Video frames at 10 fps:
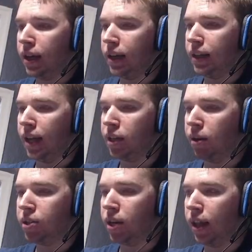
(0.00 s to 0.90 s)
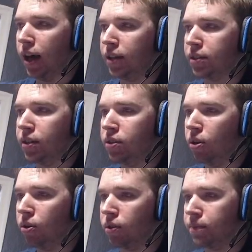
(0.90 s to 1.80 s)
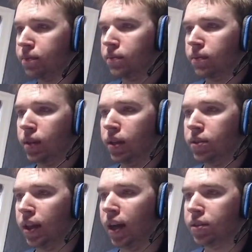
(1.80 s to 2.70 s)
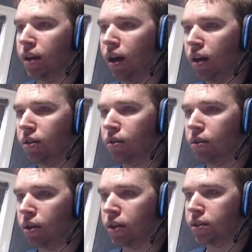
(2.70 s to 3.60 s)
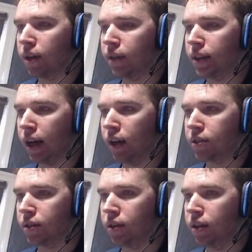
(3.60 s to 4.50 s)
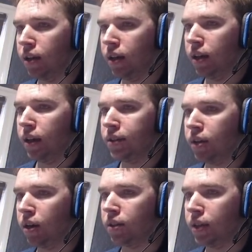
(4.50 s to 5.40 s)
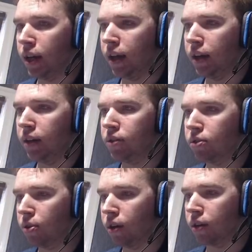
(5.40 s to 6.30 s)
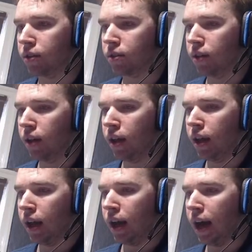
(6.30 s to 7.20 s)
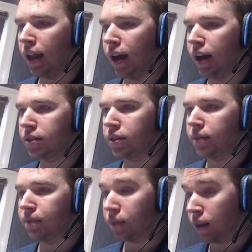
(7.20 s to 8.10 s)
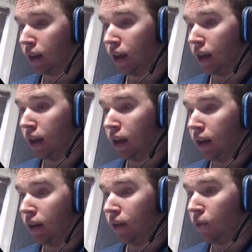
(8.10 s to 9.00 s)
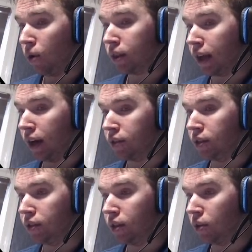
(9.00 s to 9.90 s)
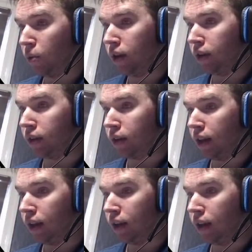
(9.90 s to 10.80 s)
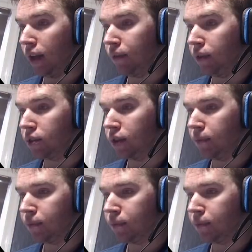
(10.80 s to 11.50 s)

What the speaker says: That's how much I lost total. So I lost 137,000 Tier 10 destroyers. I lost 4,000 Tier 1 infantry,